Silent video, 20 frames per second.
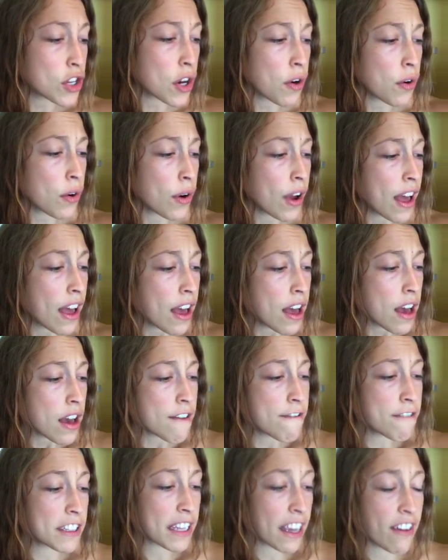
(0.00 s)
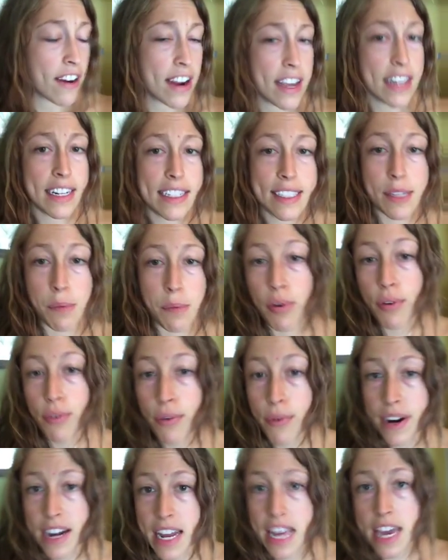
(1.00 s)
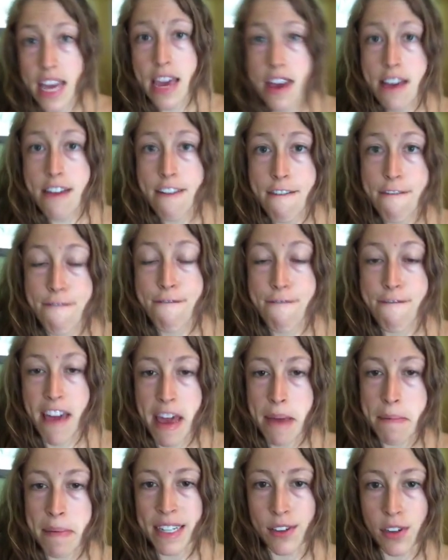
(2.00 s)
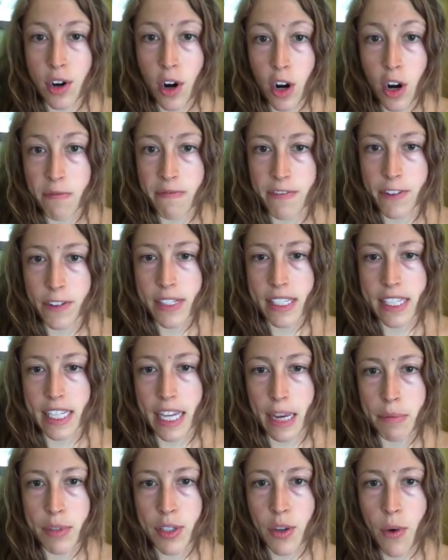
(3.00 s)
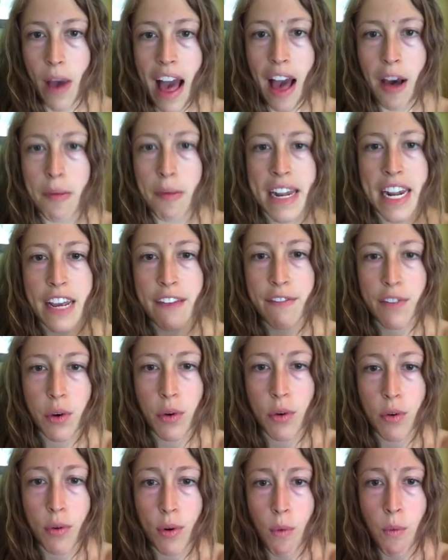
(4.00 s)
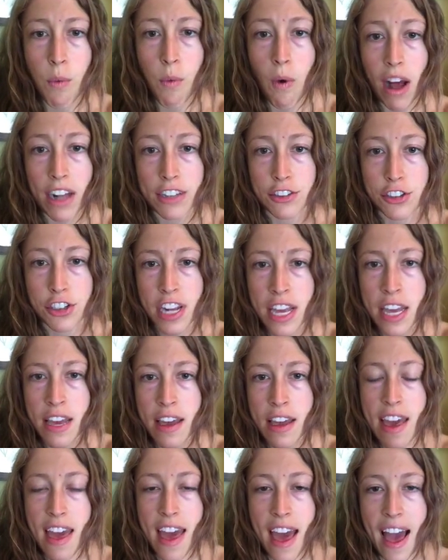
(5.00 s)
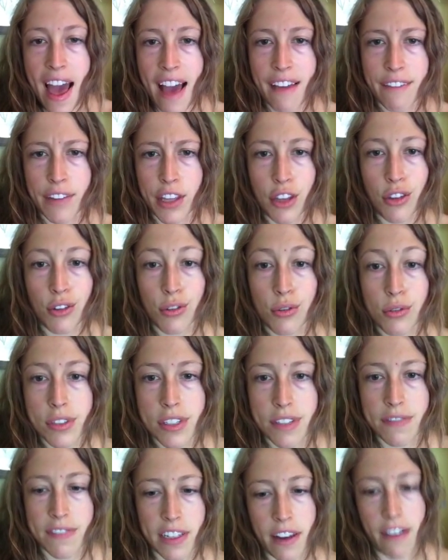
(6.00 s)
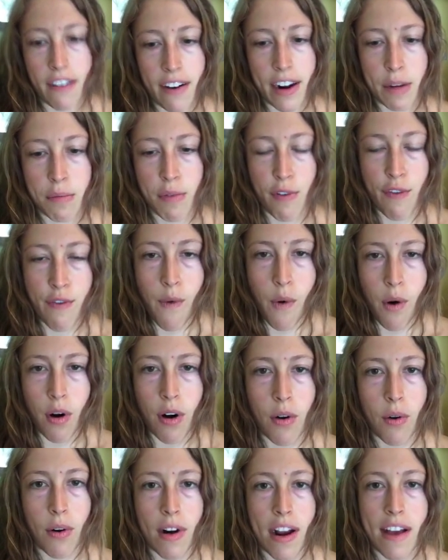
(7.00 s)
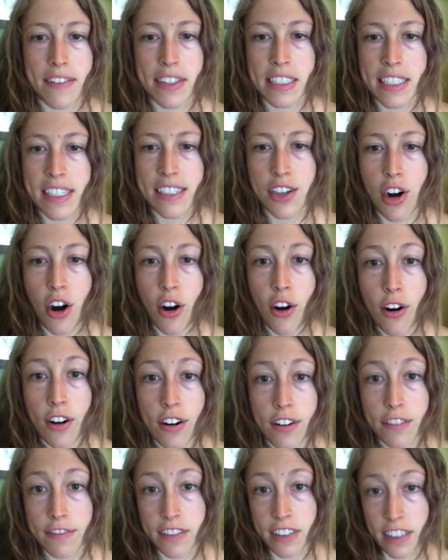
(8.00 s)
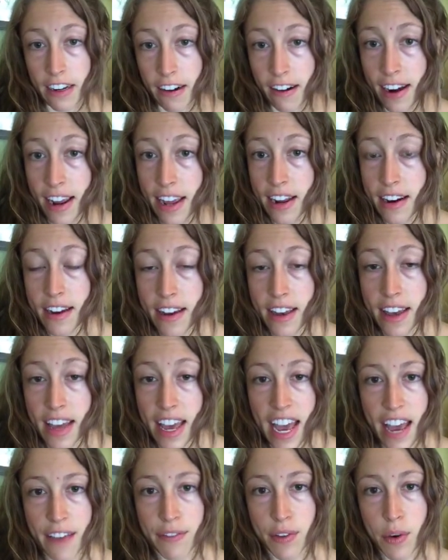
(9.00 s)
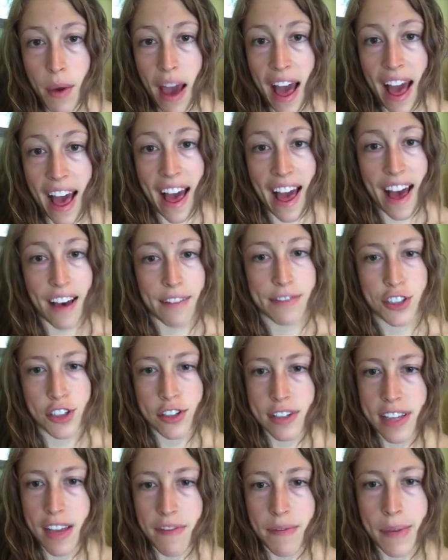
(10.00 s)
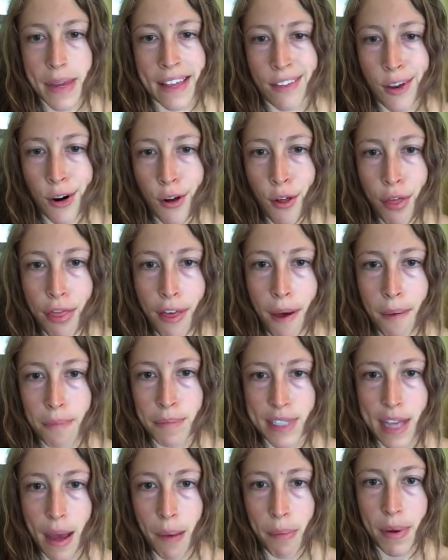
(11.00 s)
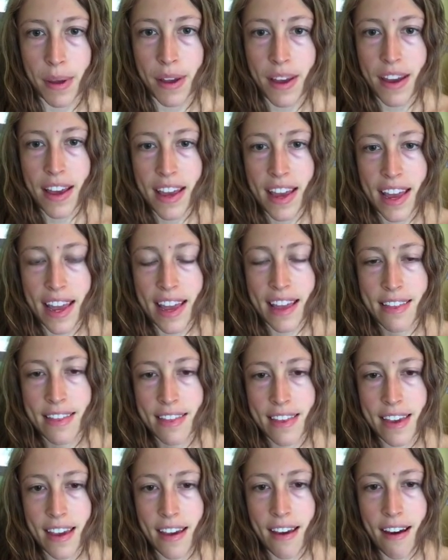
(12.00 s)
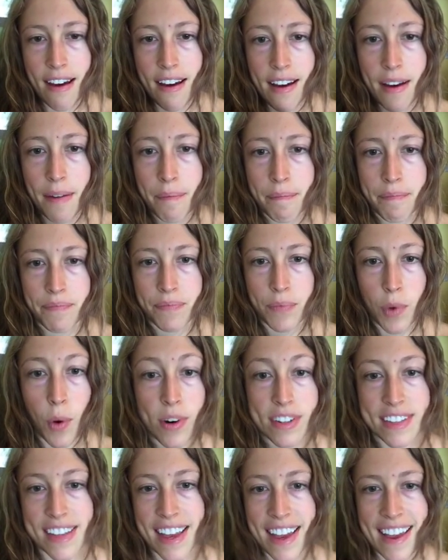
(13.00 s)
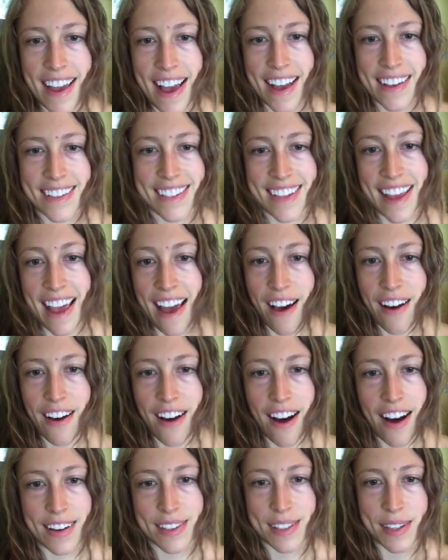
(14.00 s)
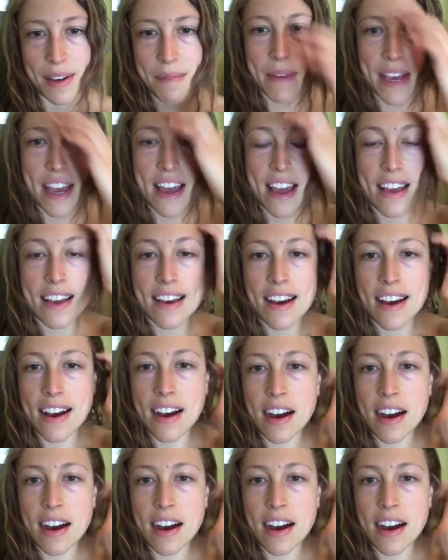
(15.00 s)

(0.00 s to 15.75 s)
So valerian is a pretty famous herb for sleep. So how many of you who are watching have used valerian before or have at least heard of valerian? If you have, just give me a little thumbs up in the, or say yes. Yeah, awesome.